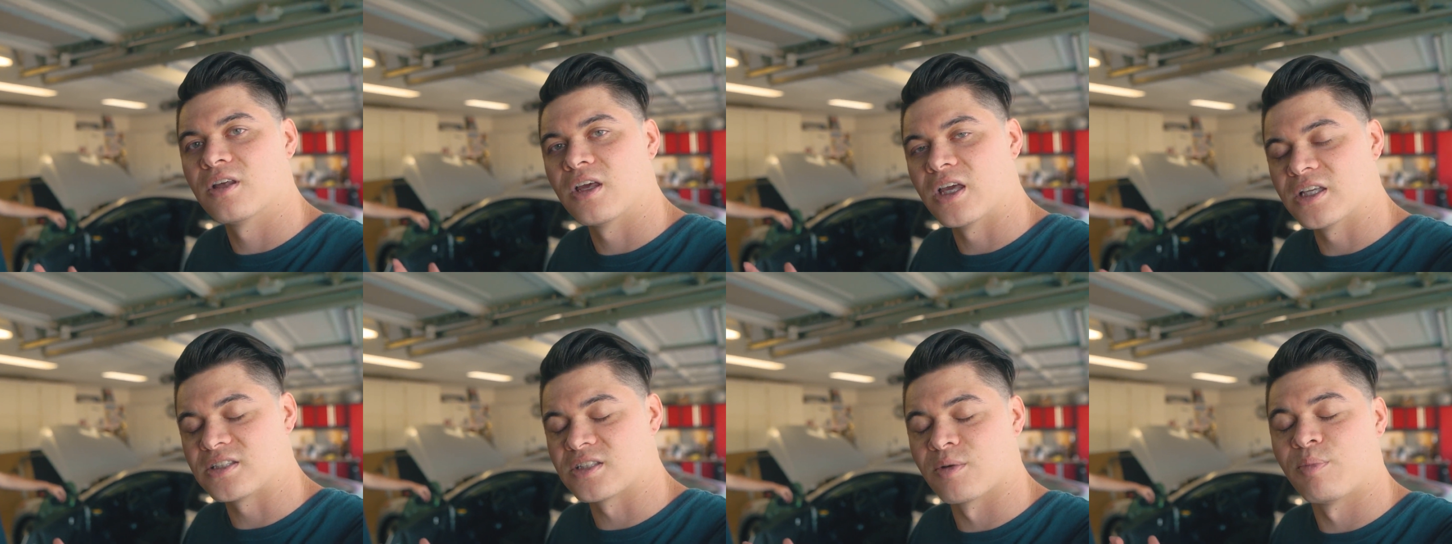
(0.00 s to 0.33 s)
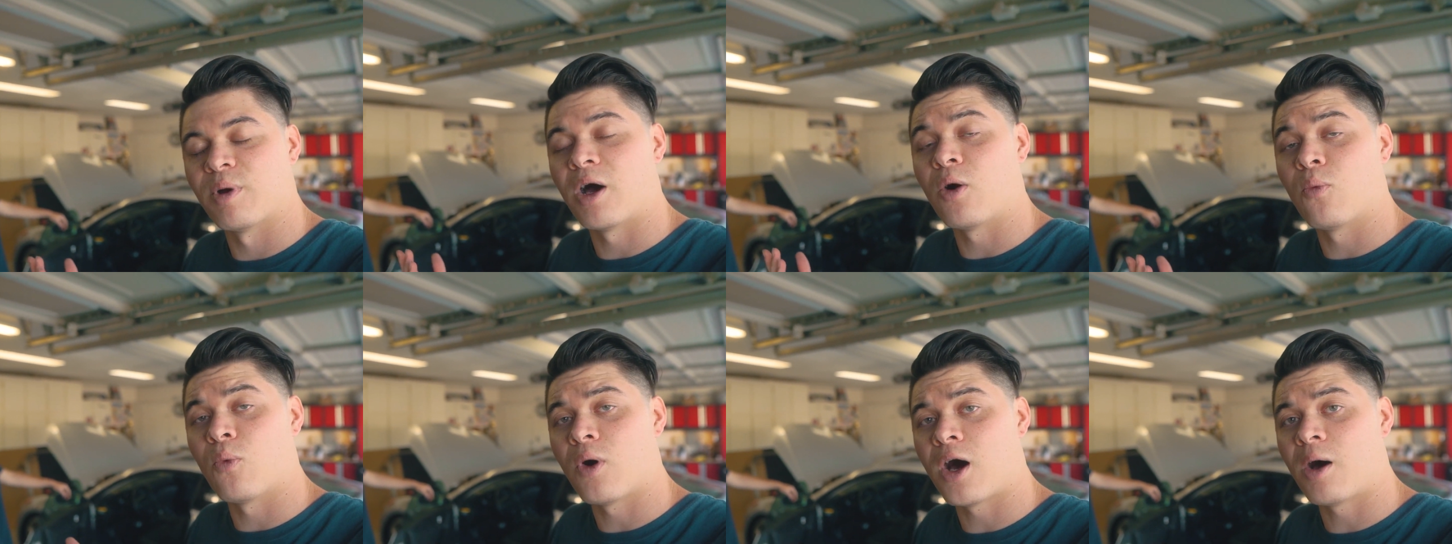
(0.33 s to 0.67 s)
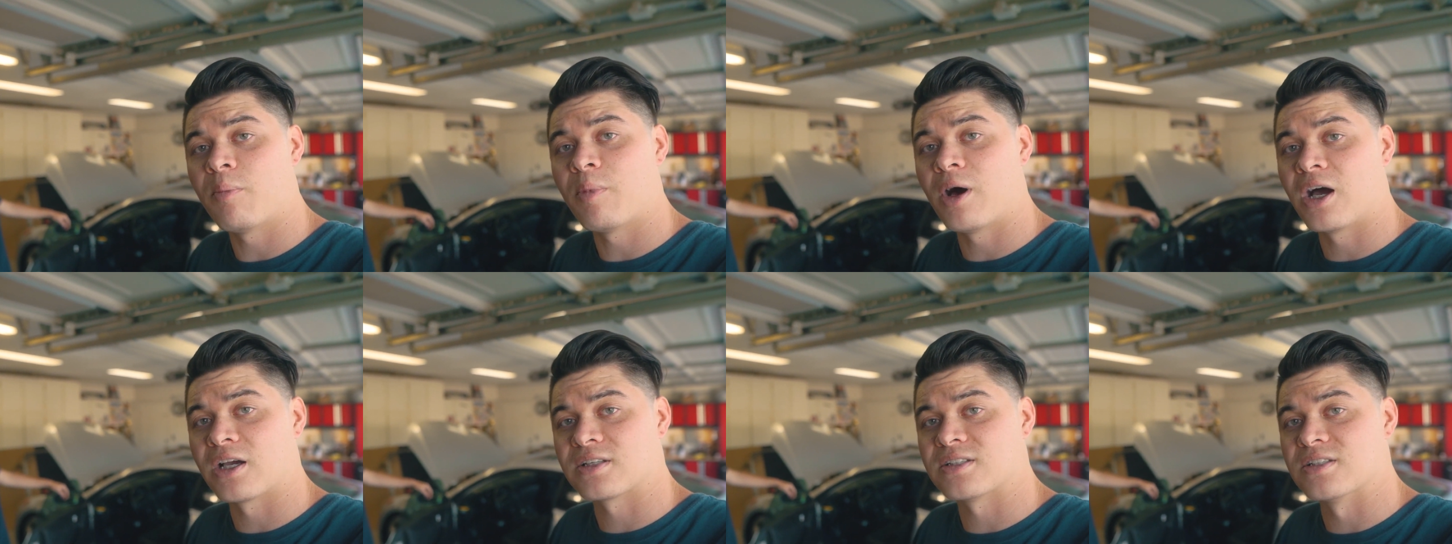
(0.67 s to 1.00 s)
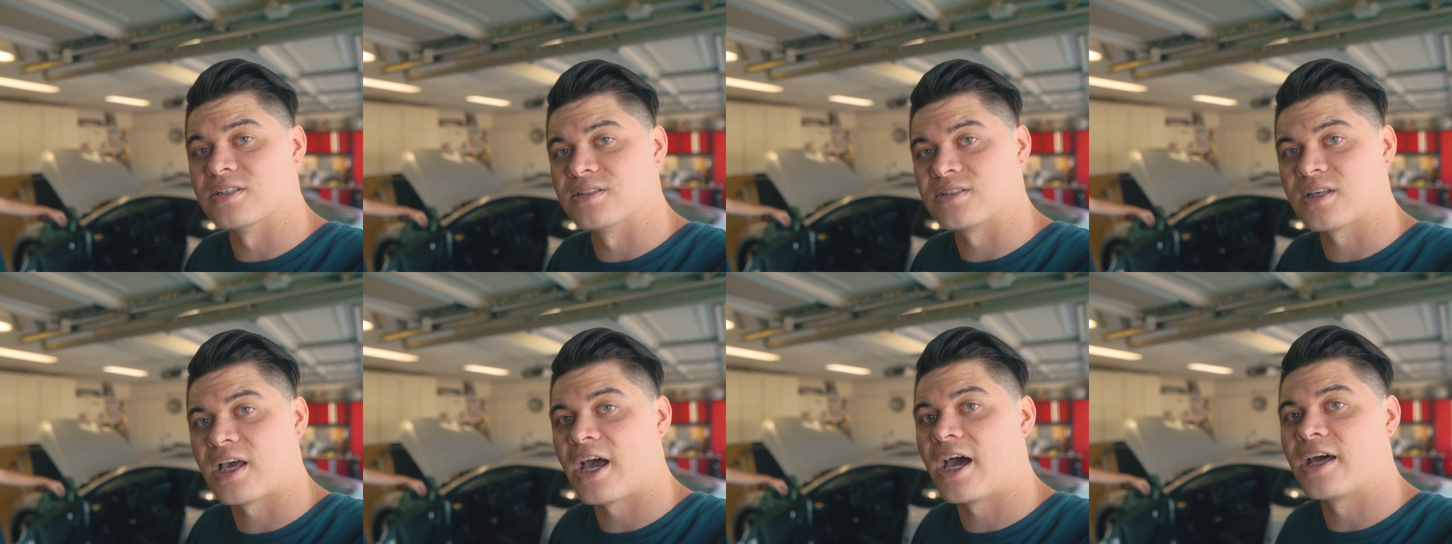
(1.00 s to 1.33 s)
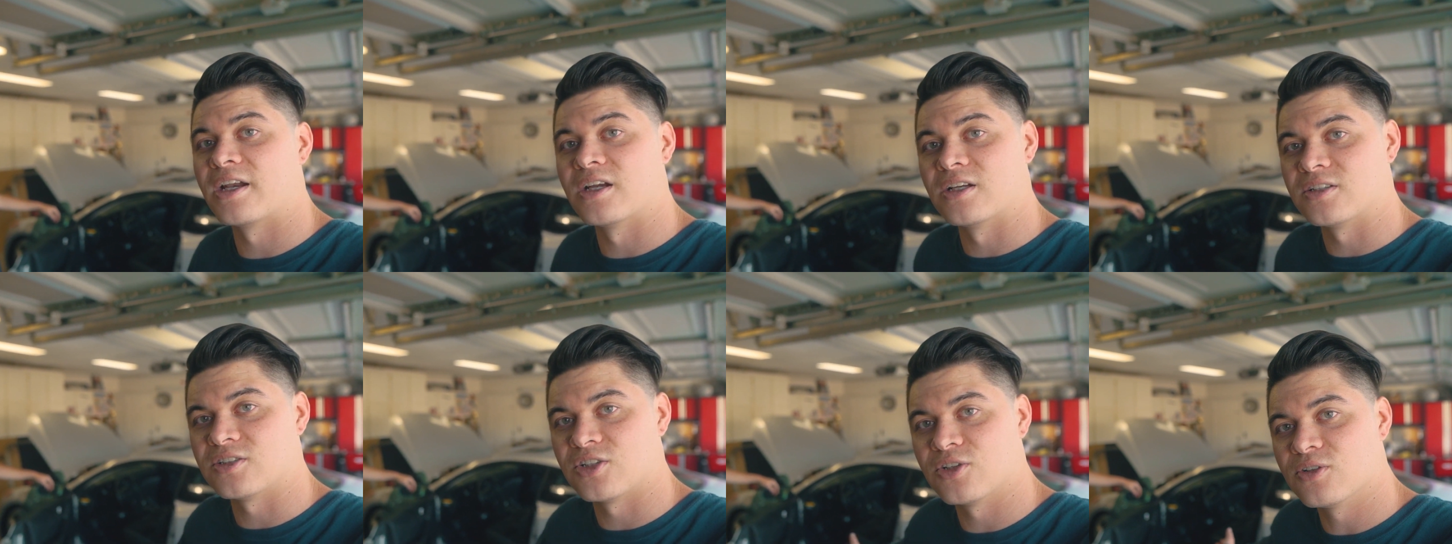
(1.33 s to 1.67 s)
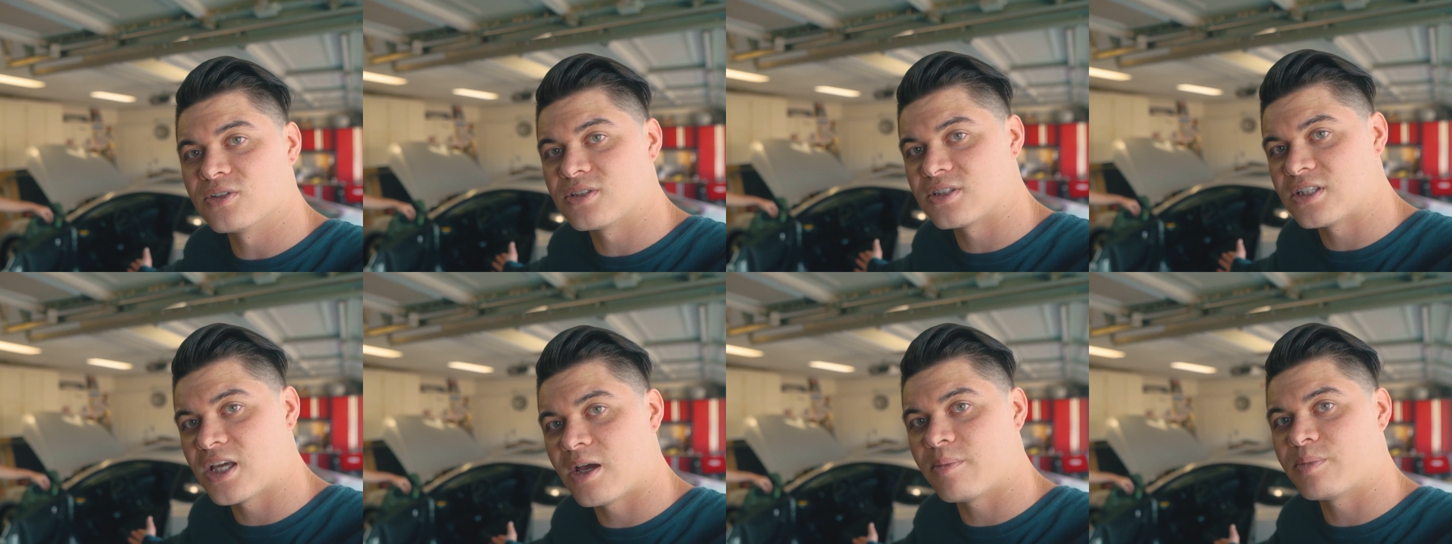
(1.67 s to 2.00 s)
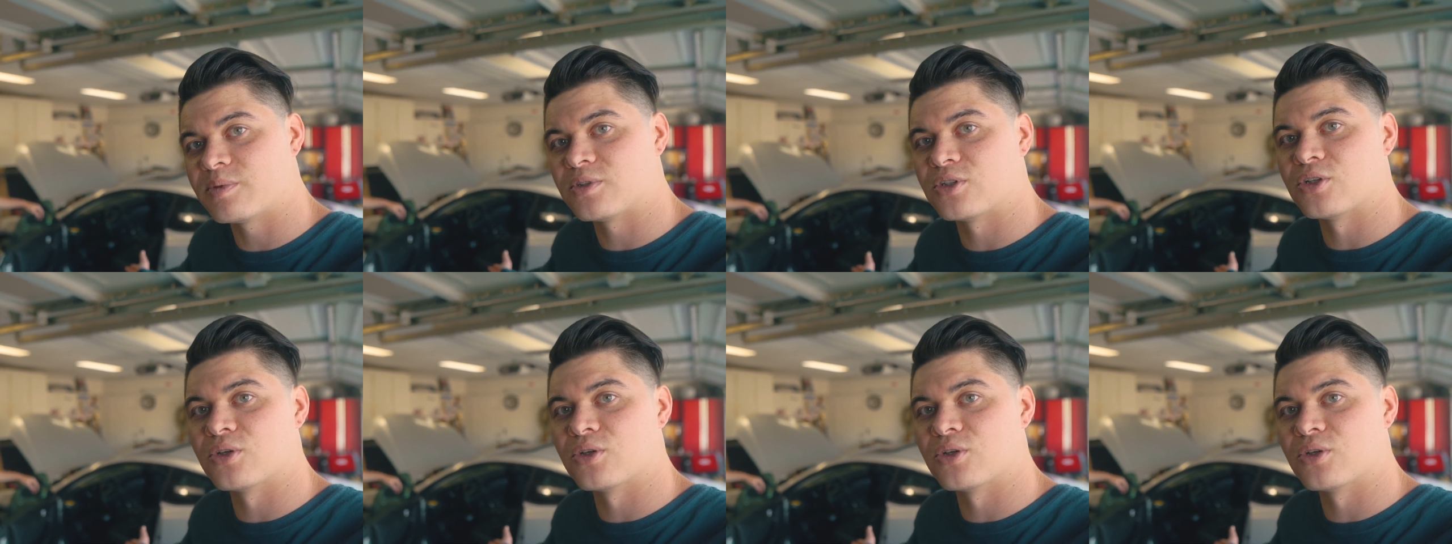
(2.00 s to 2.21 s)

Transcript: It's about WOT boxes, adding two-step